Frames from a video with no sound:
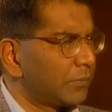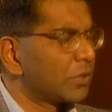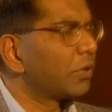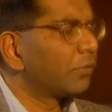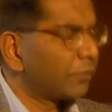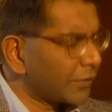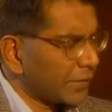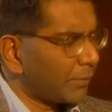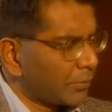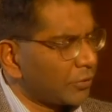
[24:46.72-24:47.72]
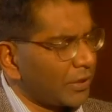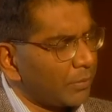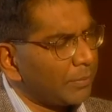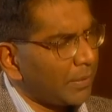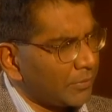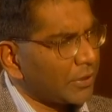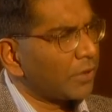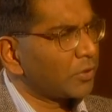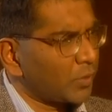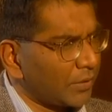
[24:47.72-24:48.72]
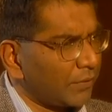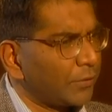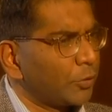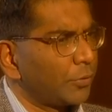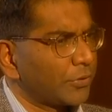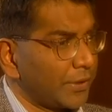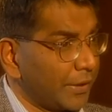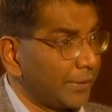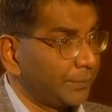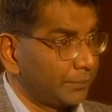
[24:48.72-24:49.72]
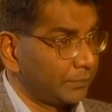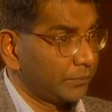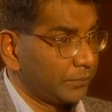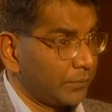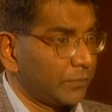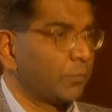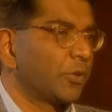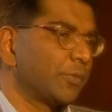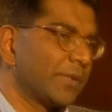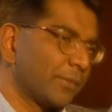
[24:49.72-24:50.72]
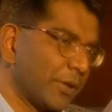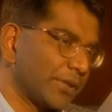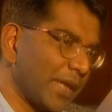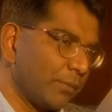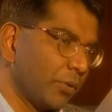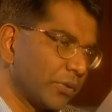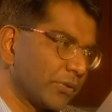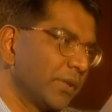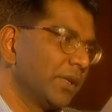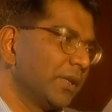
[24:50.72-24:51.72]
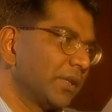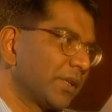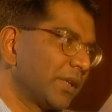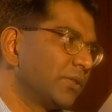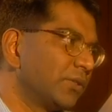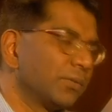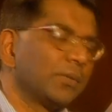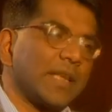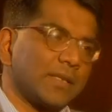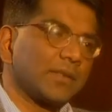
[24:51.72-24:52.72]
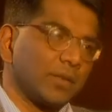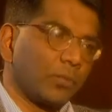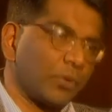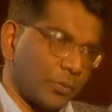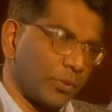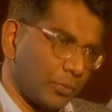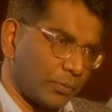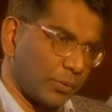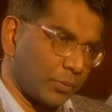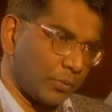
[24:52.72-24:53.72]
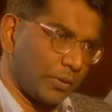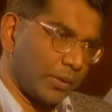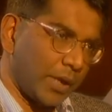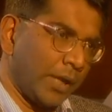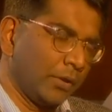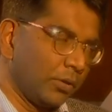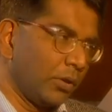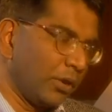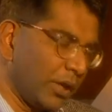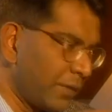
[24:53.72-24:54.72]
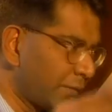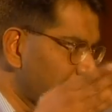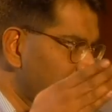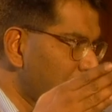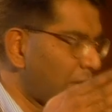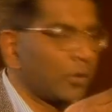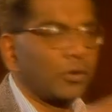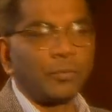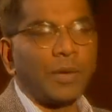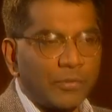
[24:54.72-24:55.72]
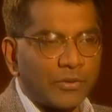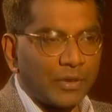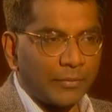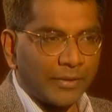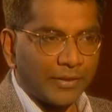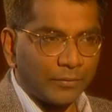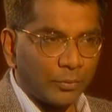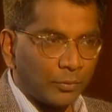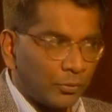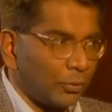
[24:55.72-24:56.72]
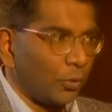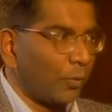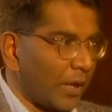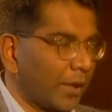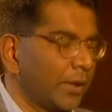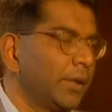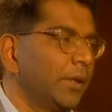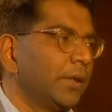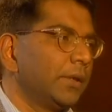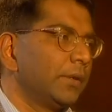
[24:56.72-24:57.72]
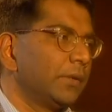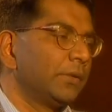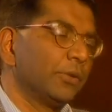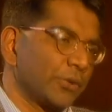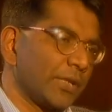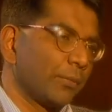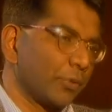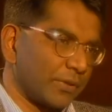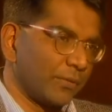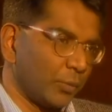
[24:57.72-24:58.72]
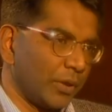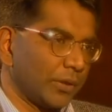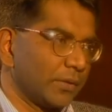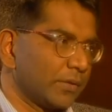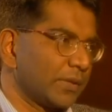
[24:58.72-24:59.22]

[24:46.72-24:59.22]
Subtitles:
So, for example, today we publish 125 new books a year, mm-hmm. which means about 10 books can do less than what we hoped they would. And if you are a good publisher, I believe, you will know why those 10 books haven't worked. Mm-hmm.